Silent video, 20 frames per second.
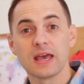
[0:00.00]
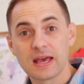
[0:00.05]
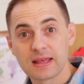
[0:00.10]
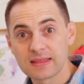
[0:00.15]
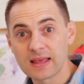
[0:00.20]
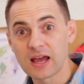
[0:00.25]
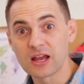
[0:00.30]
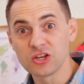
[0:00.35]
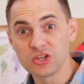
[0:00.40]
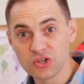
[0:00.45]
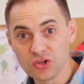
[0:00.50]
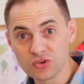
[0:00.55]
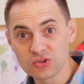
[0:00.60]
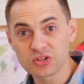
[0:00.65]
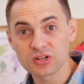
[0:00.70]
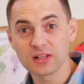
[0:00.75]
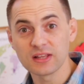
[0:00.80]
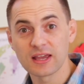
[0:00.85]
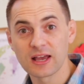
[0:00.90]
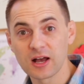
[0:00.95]
And that
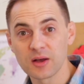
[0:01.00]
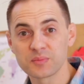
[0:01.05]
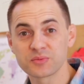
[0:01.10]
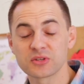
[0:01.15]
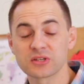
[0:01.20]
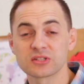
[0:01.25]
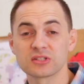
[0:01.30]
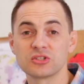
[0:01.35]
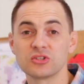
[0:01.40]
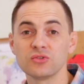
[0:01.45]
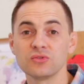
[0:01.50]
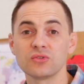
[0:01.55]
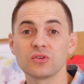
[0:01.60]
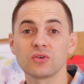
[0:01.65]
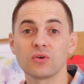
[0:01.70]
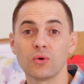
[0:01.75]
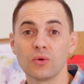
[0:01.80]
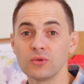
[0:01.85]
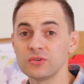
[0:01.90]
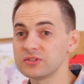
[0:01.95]
usually helps us do the
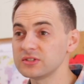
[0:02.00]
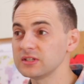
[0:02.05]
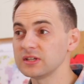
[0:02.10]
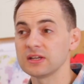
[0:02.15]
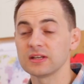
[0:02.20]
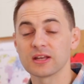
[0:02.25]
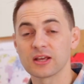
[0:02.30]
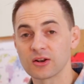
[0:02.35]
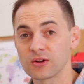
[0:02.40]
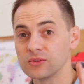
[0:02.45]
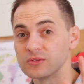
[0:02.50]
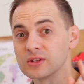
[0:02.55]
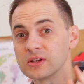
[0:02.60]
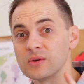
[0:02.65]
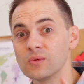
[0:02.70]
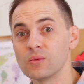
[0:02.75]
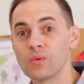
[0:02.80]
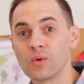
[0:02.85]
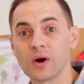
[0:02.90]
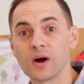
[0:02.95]
whole scene in only
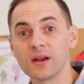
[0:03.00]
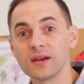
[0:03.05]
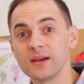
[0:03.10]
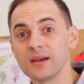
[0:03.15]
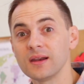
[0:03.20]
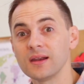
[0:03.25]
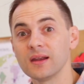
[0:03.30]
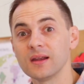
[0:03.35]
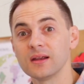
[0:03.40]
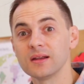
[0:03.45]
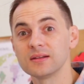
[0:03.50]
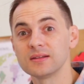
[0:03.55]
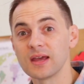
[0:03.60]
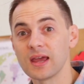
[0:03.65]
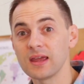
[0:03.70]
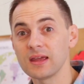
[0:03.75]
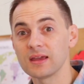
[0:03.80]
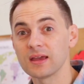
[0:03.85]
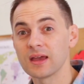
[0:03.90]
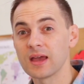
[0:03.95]
one
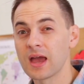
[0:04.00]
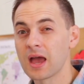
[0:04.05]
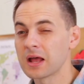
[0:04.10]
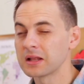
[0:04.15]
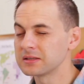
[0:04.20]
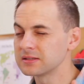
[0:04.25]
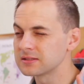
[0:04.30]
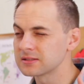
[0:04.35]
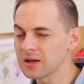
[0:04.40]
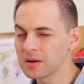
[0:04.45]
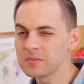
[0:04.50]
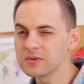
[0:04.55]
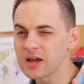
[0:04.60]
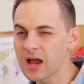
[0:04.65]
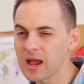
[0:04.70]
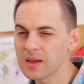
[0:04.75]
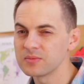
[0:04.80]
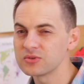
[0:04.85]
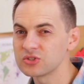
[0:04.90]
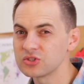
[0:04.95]
take,
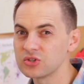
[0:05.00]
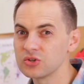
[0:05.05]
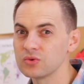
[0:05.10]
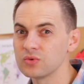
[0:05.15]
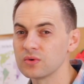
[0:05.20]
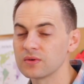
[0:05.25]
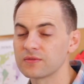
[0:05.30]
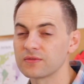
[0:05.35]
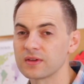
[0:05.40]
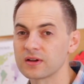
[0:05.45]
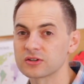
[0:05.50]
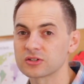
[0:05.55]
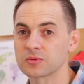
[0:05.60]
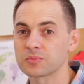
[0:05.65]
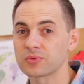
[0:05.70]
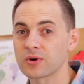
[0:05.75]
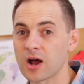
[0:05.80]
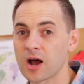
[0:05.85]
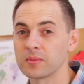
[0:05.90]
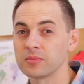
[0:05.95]
sometimes two if there's a
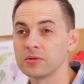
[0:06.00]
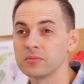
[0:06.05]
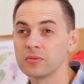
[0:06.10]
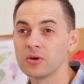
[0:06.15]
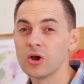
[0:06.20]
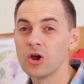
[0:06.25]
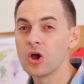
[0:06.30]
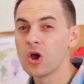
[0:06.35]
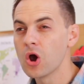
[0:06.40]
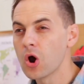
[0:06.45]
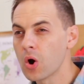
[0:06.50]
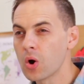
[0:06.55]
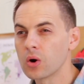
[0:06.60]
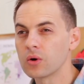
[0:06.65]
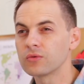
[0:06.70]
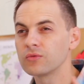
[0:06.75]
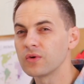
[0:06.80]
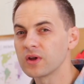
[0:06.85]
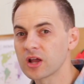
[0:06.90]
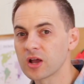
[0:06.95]
problem,
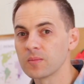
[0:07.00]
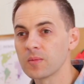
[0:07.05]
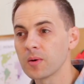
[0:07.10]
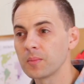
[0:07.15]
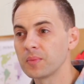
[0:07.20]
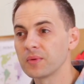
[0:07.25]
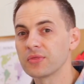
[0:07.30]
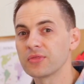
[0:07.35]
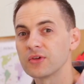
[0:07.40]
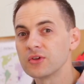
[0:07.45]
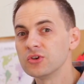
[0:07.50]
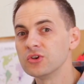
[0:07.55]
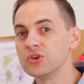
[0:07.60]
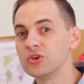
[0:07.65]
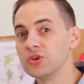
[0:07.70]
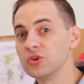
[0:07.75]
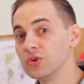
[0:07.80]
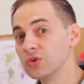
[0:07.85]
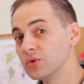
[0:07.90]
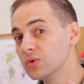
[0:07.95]
or if we come up with a
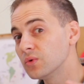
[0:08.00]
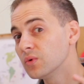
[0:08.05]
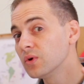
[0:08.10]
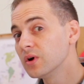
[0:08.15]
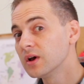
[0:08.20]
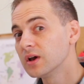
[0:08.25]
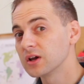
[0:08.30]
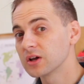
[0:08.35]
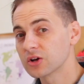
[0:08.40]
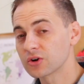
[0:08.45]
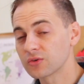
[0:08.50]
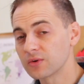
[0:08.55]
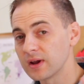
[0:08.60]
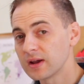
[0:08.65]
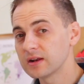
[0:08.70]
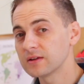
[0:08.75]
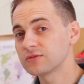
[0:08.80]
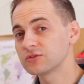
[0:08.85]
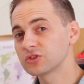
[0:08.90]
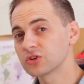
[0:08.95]
new
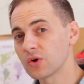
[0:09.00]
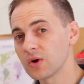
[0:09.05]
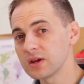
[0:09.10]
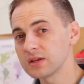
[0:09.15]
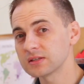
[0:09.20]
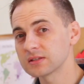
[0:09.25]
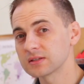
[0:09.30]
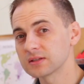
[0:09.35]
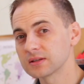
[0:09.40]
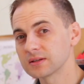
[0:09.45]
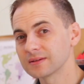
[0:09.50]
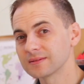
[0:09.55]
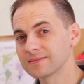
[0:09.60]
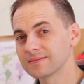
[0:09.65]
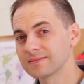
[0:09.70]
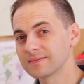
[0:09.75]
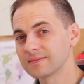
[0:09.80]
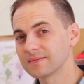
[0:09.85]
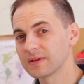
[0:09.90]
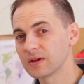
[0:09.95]
creative choice.
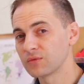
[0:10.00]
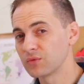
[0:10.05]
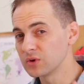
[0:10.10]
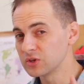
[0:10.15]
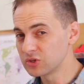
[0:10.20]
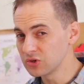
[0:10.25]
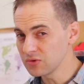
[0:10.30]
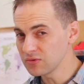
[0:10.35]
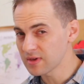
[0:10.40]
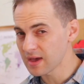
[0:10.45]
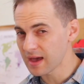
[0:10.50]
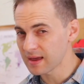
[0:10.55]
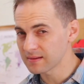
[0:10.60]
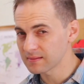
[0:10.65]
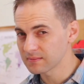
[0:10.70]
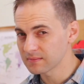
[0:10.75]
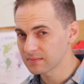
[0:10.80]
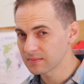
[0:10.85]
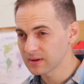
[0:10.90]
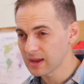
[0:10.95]
If we do that,
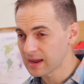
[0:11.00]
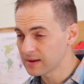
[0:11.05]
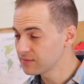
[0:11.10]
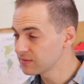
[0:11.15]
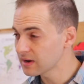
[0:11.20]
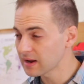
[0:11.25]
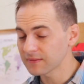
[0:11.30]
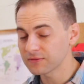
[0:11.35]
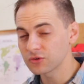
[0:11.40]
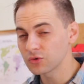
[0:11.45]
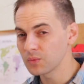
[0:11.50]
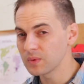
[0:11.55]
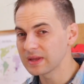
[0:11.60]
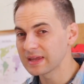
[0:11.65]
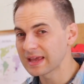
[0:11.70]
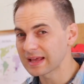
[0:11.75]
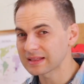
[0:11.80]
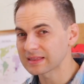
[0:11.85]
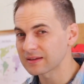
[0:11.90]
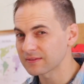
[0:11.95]
even after we
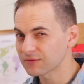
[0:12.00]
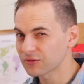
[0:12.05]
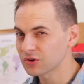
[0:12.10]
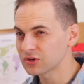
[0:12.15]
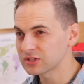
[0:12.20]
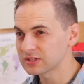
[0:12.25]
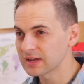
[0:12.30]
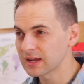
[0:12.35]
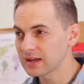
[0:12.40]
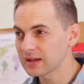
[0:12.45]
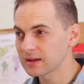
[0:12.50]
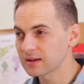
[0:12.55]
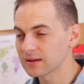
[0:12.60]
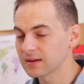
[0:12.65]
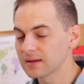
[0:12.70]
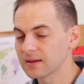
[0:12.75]
get the first take,